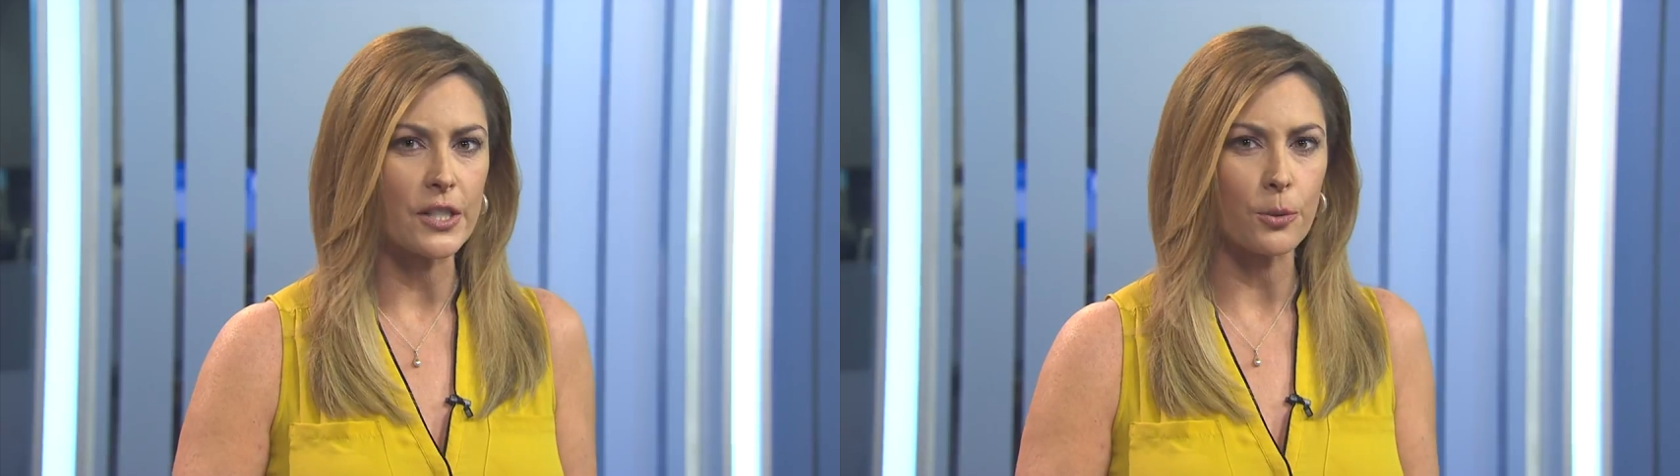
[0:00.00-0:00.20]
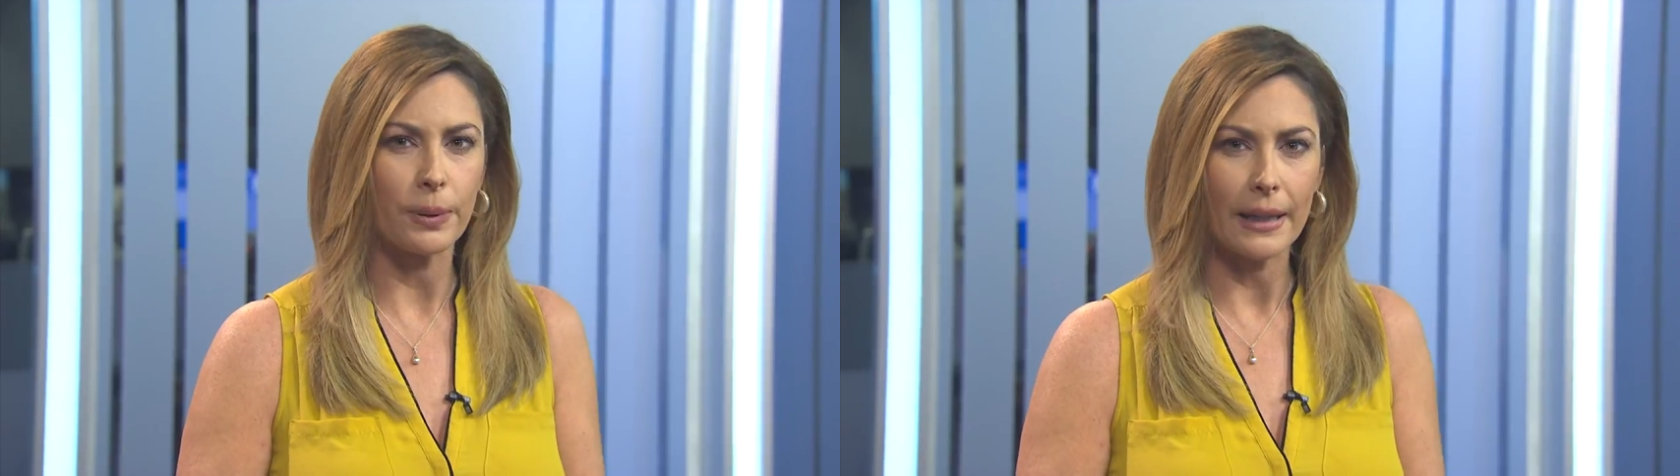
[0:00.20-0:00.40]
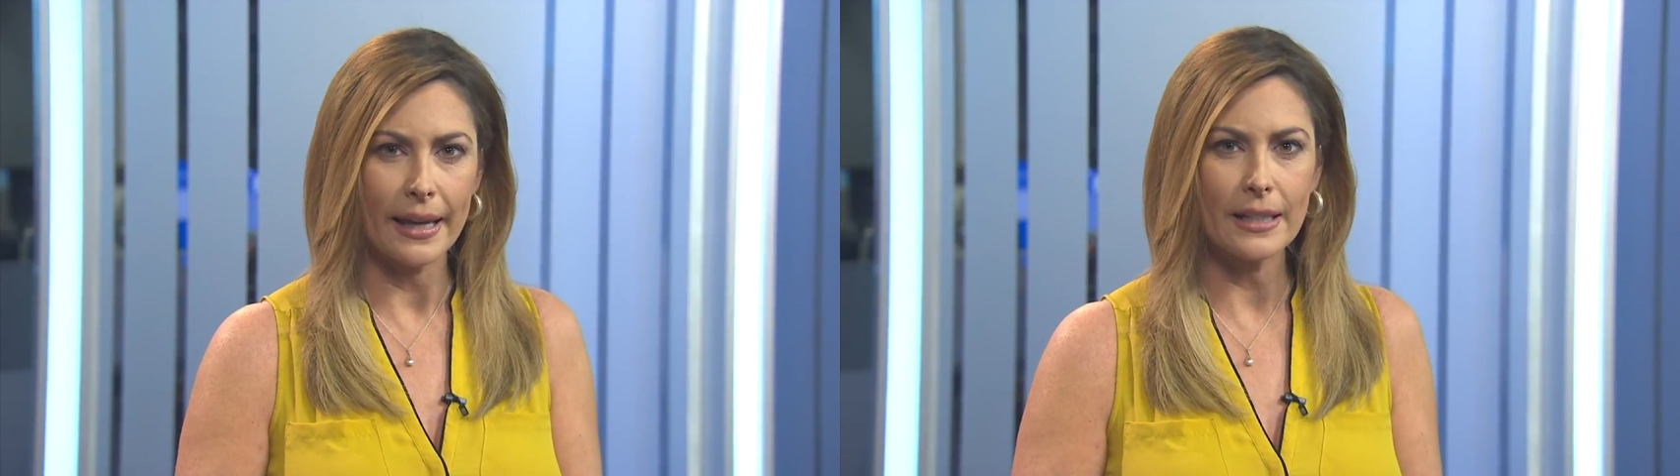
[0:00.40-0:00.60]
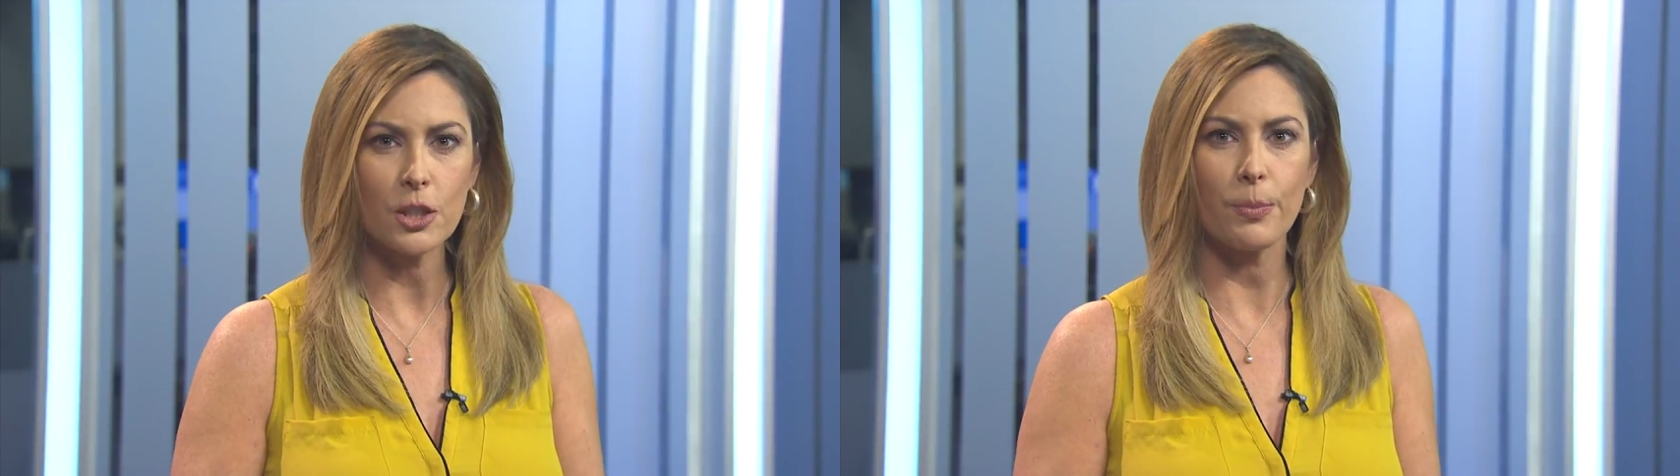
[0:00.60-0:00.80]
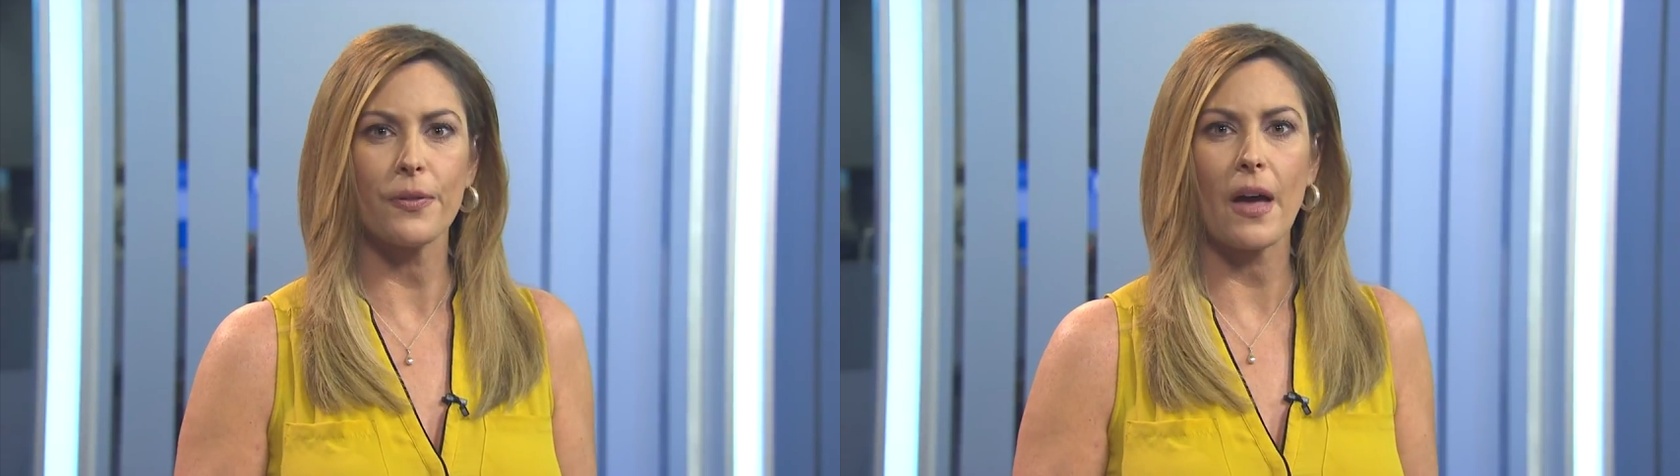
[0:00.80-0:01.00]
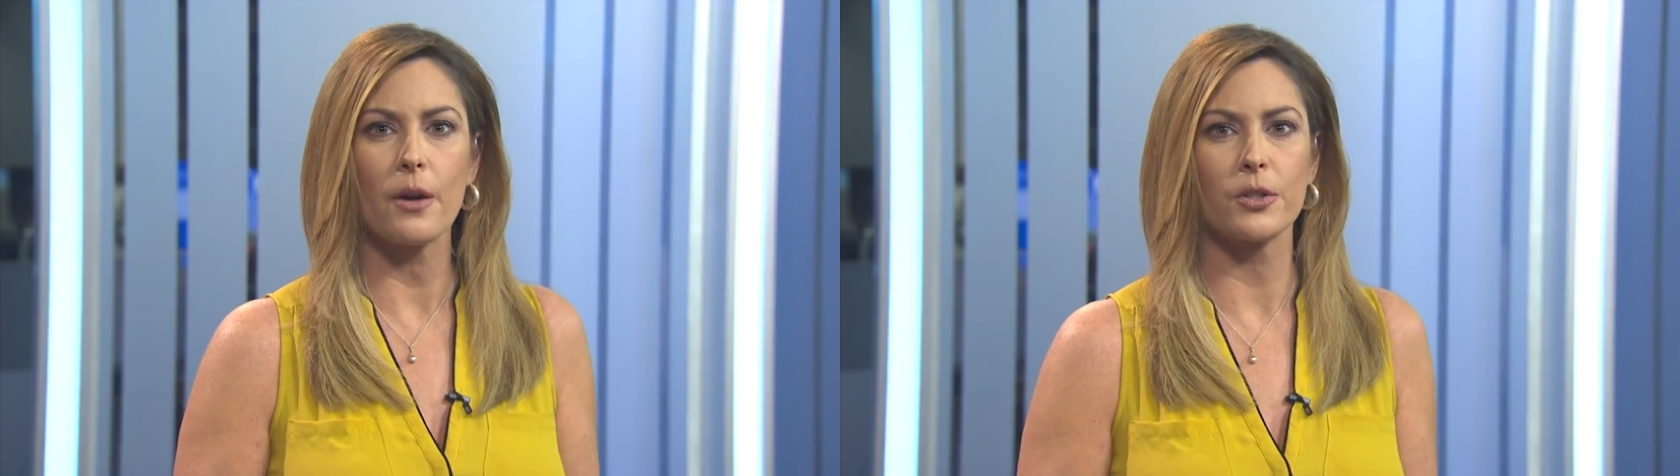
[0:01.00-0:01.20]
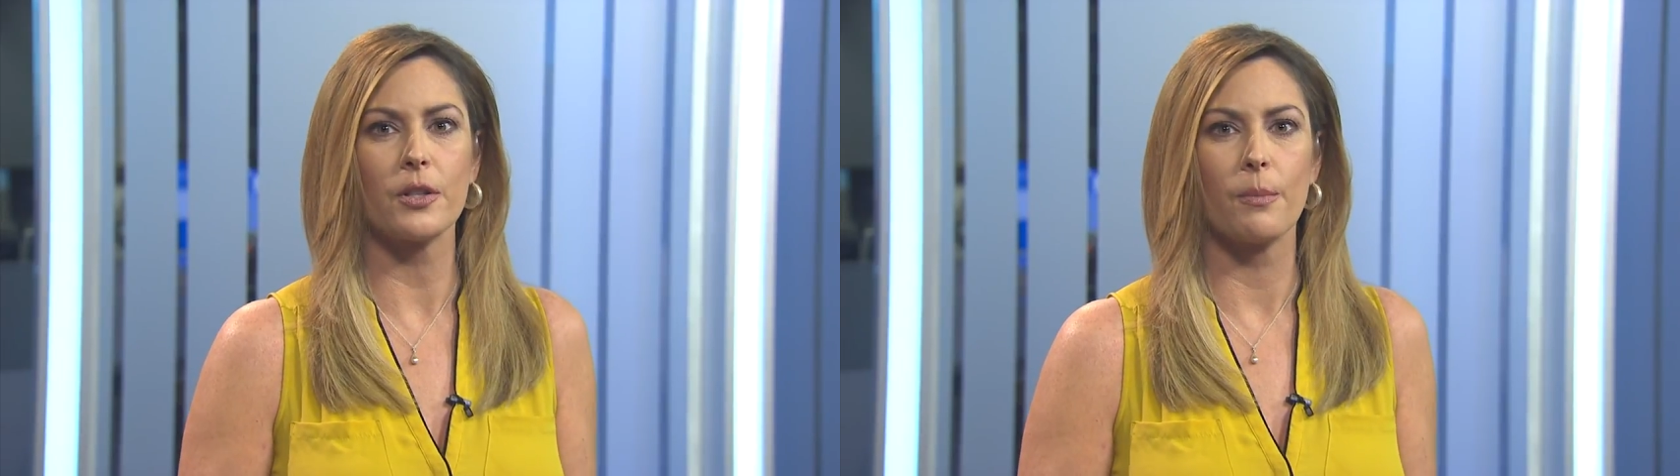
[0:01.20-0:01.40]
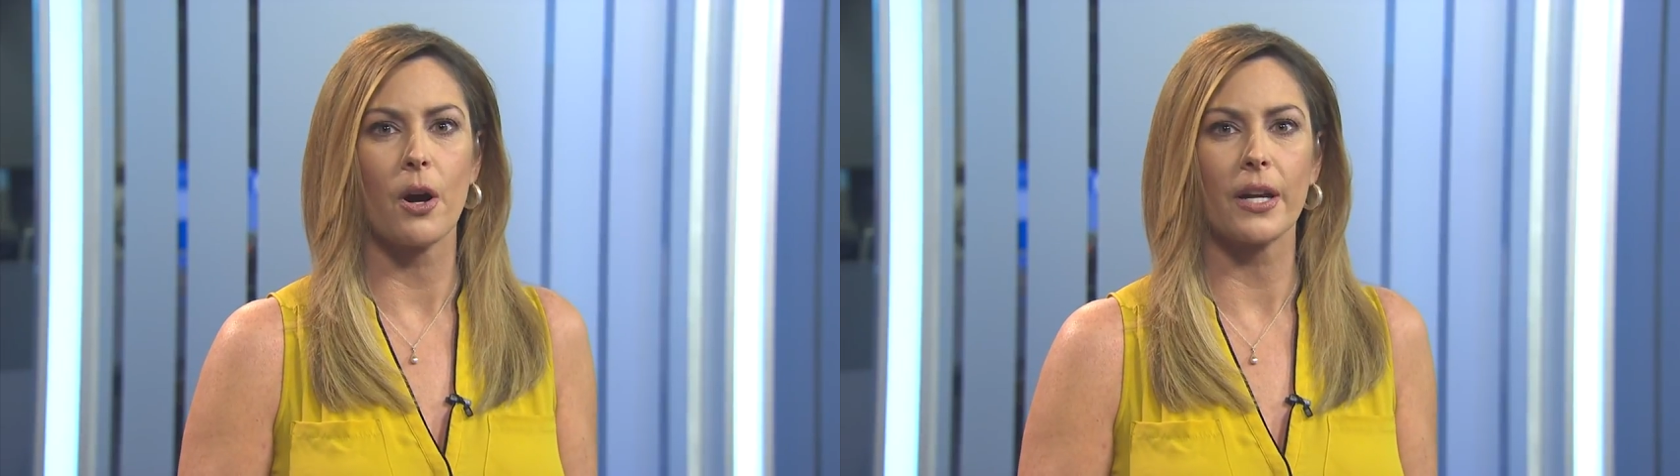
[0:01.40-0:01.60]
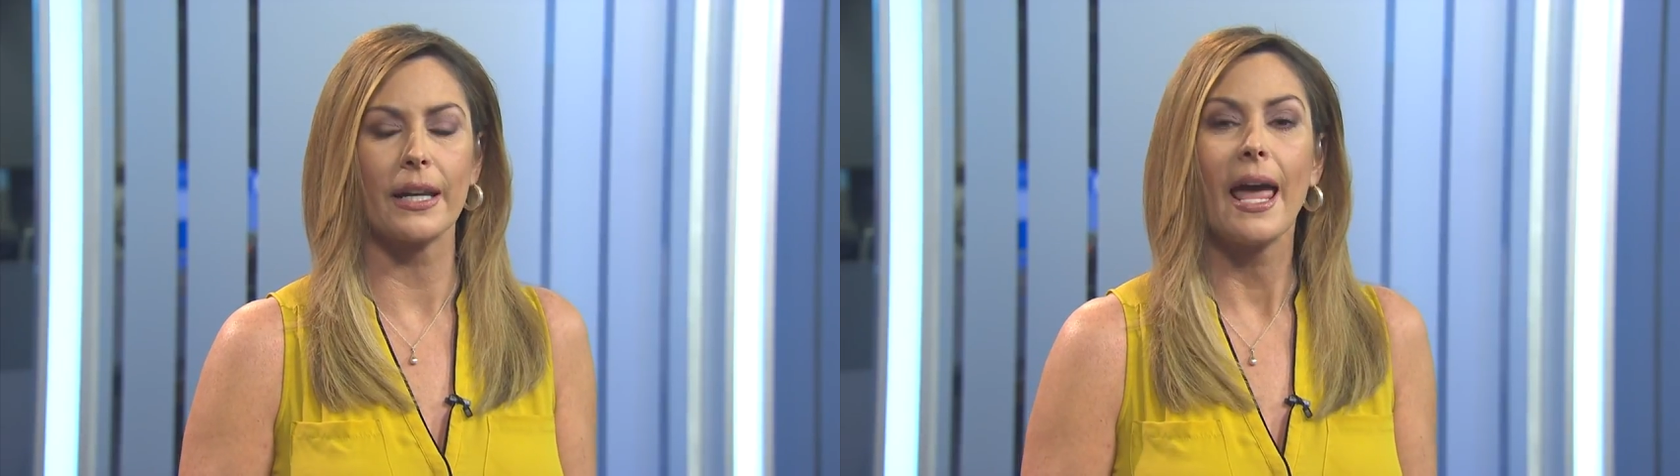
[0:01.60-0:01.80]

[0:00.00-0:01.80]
You're planning to put the house on the market